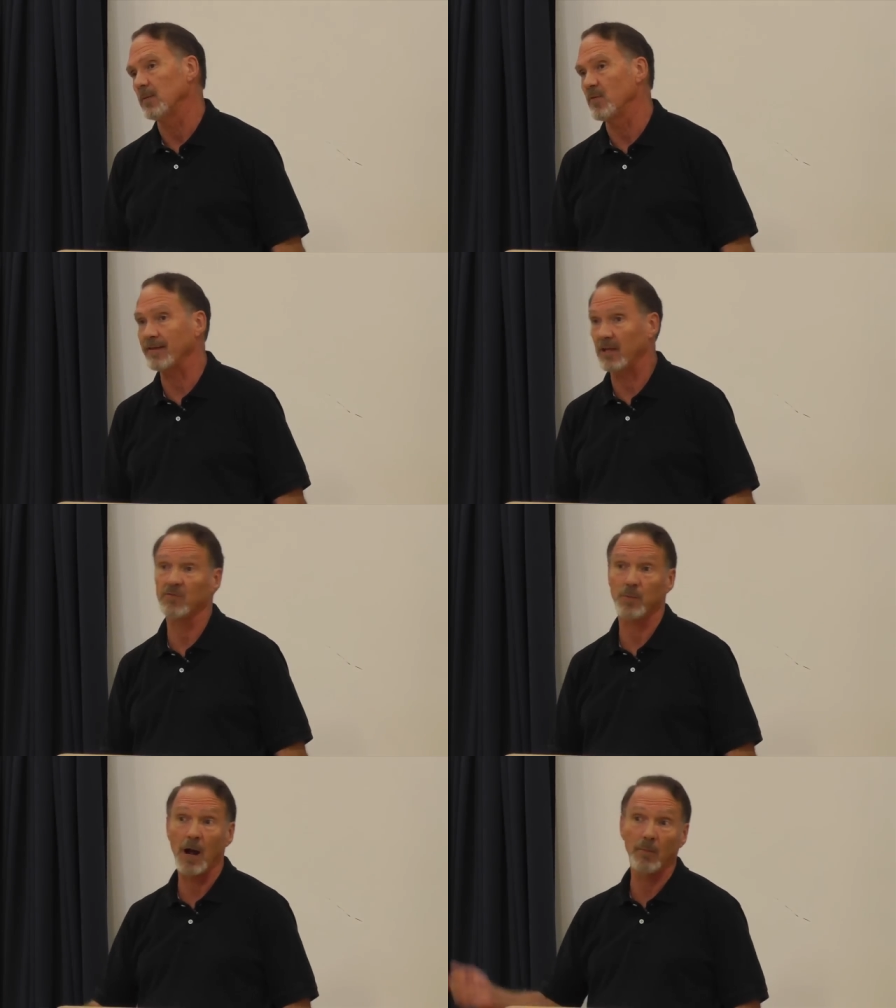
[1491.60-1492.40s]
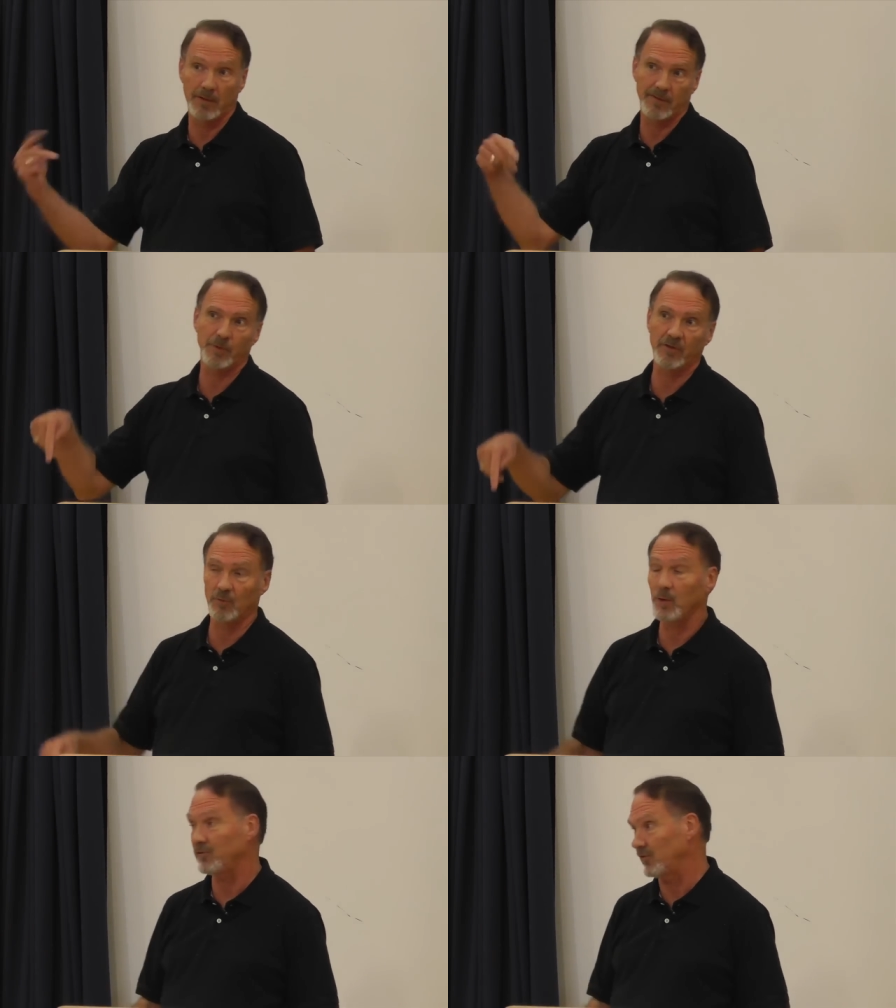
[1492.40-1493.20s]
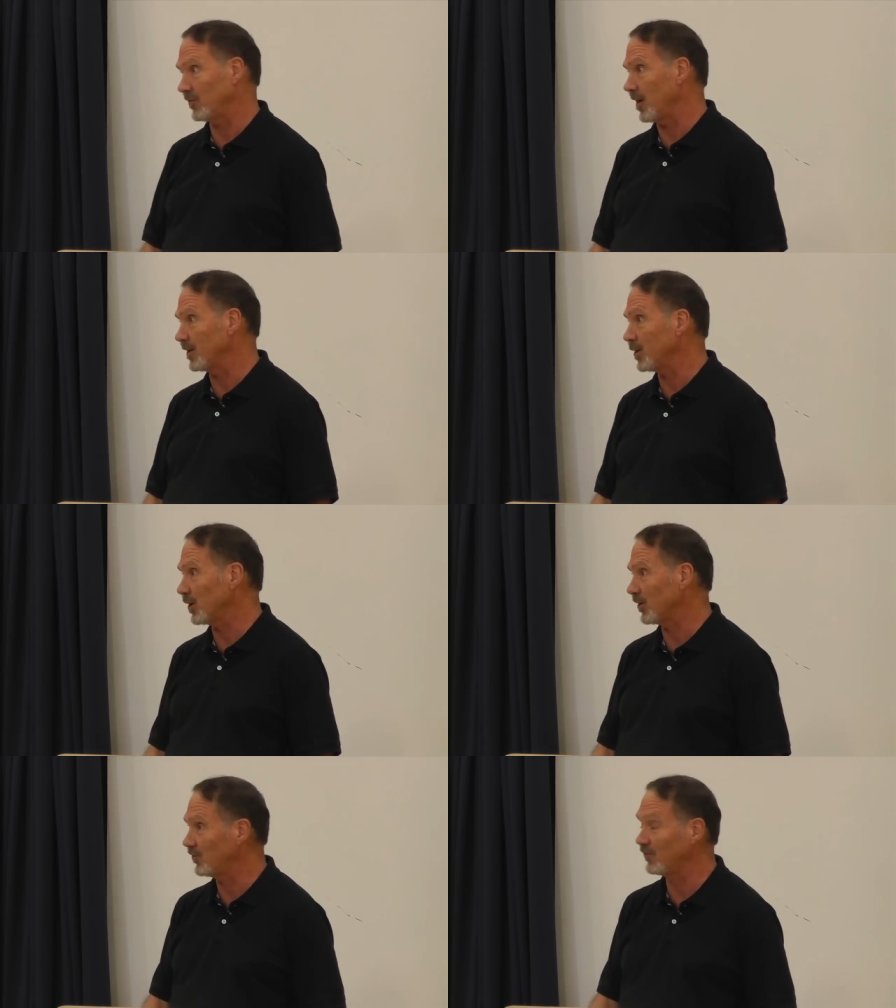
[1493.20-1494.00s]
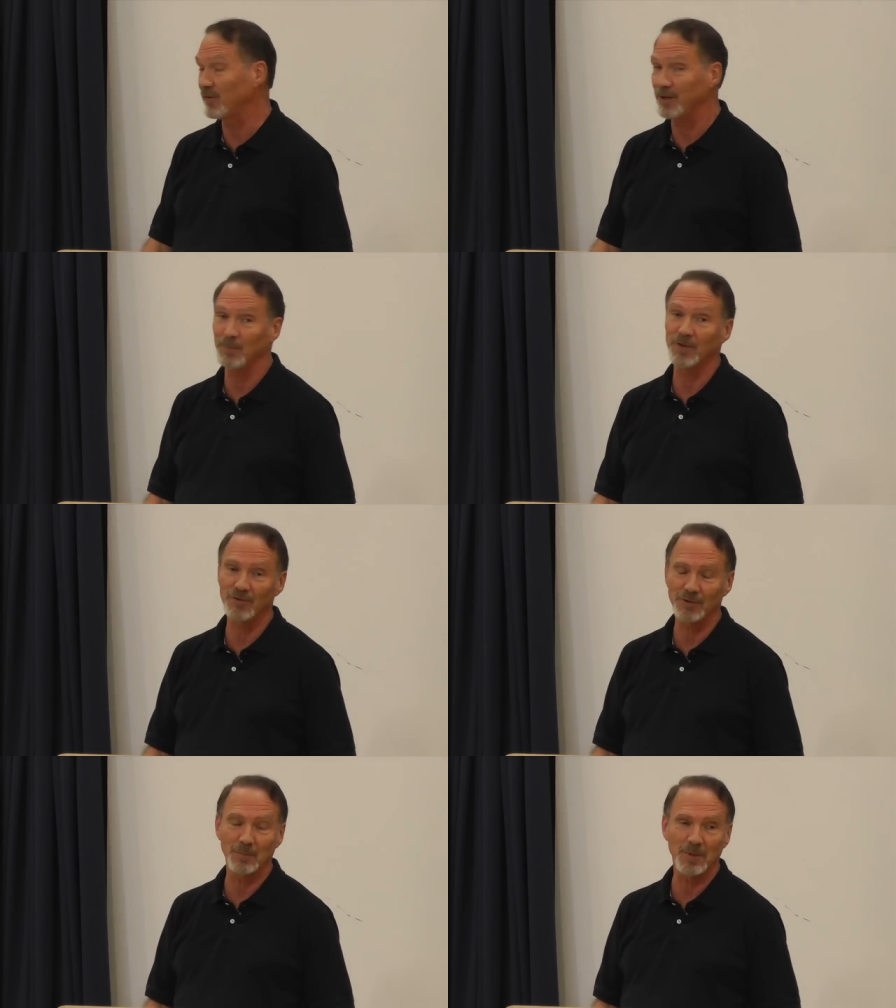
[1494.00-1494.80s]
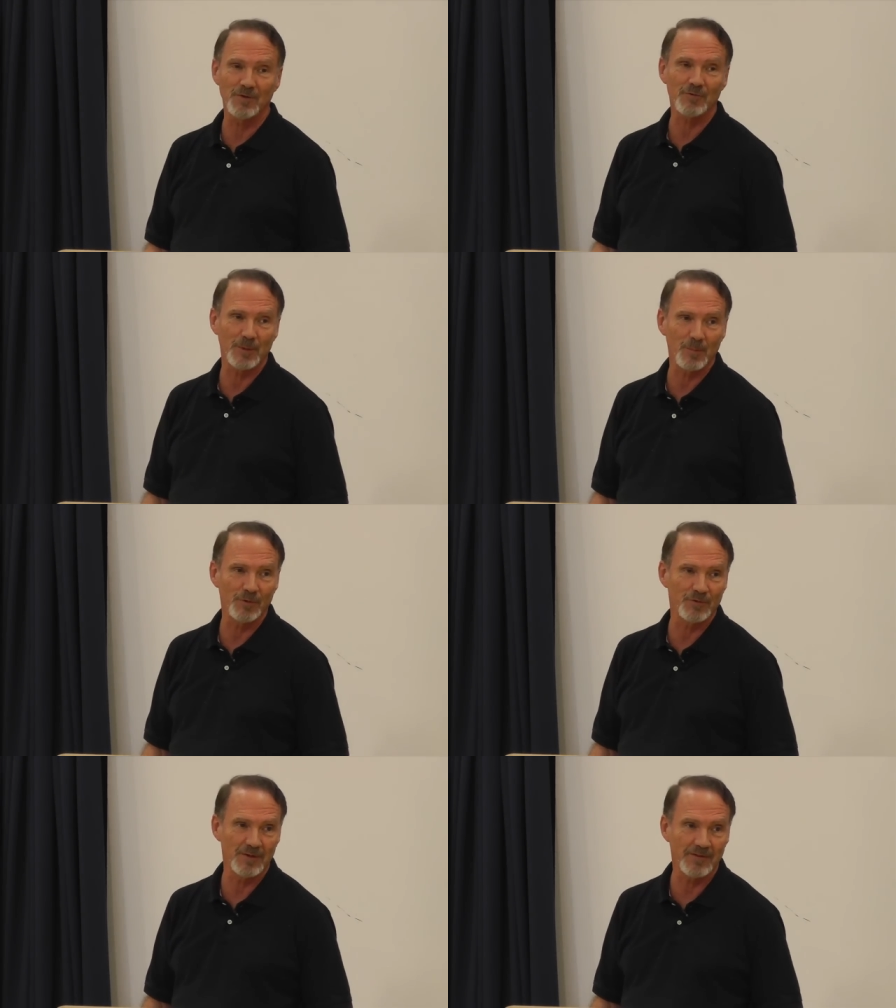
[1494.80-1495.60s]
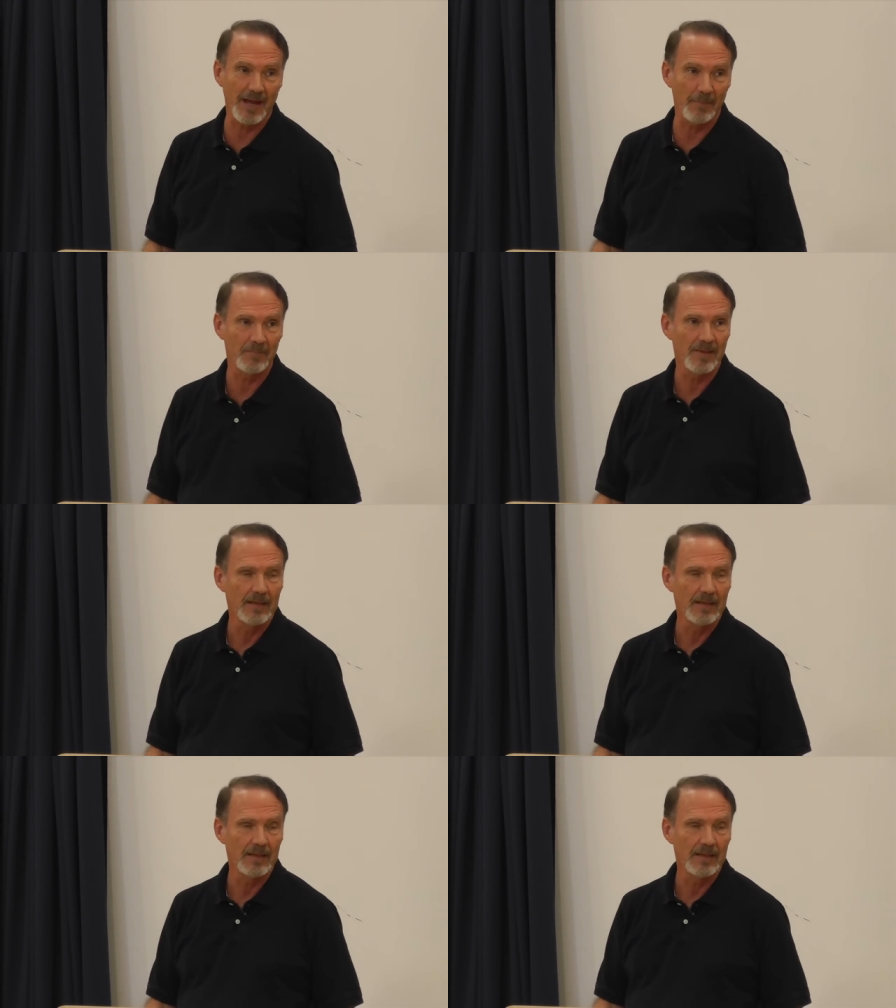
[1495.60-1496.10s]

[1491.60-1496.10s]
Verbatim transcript: In fact, that's probably the reason why she's not here, because she's very busy in ministry most of the time.